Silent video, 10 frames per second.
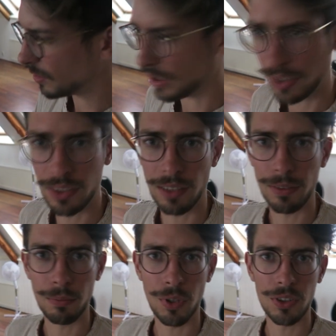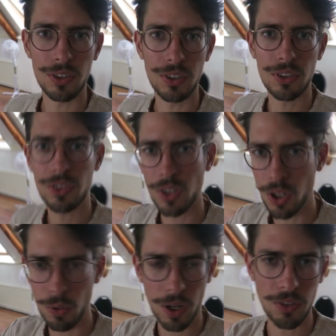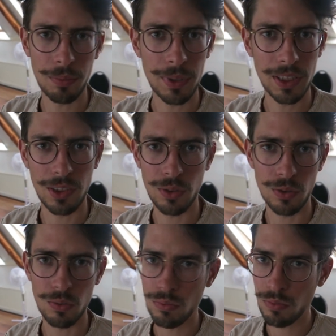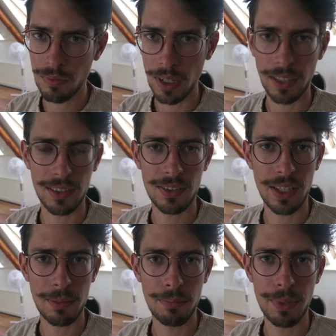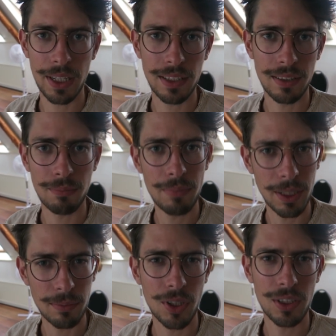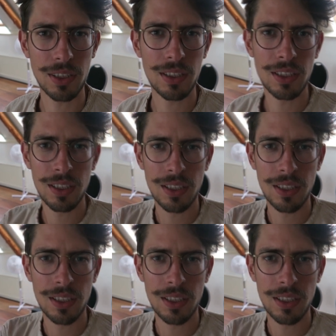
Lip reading: 6-7 brothers around me who had the same pain and pain body